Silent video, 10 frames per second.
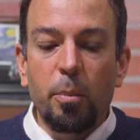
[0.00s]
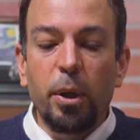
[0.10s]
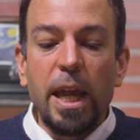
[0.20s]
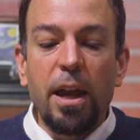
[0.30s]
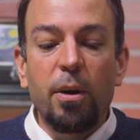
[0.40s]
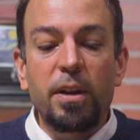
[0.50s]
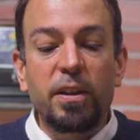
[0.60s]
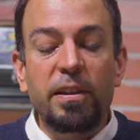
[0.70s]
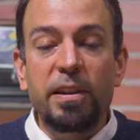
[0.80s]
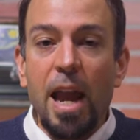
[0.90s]
The Perkeo has a
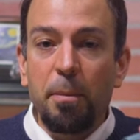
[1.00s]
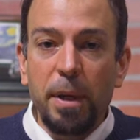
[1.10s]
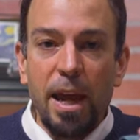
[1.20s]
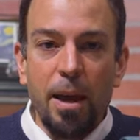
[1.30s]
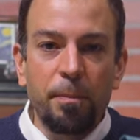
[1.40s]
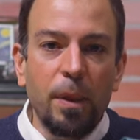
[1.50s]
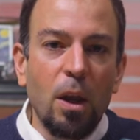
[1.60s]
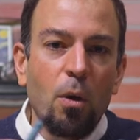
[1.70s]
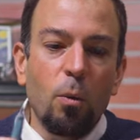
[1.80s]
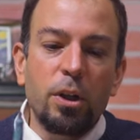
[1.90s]
snap cap,
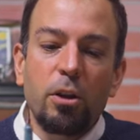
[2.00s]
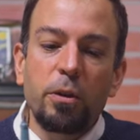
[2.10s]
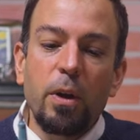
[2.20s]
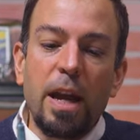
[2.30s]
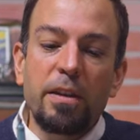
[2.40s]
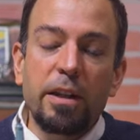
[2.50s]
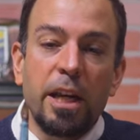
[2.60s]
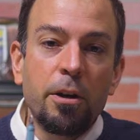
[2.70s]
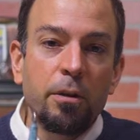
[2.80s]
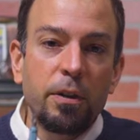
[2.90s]
which also has an
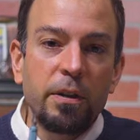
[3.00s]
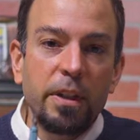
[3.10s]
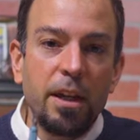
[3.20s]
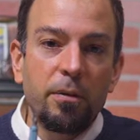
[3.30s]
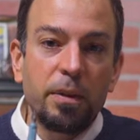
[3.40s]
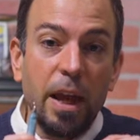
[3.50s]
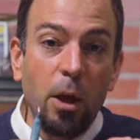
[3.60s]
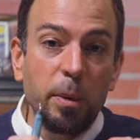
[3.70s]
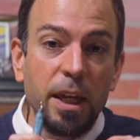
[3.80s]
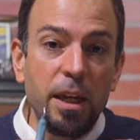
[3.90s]
inner sleeve to
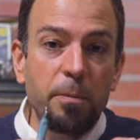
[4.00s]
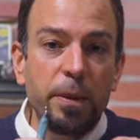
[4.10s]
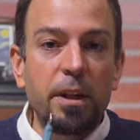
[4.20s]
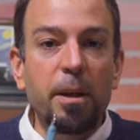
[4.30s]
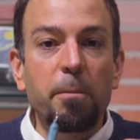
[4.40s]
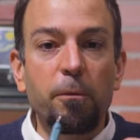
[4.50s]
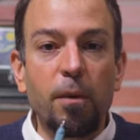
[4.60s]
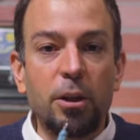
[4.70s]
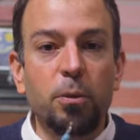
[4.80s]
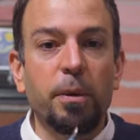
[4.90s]
help keep the nib
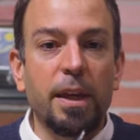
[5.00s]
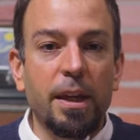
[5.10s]
fresh with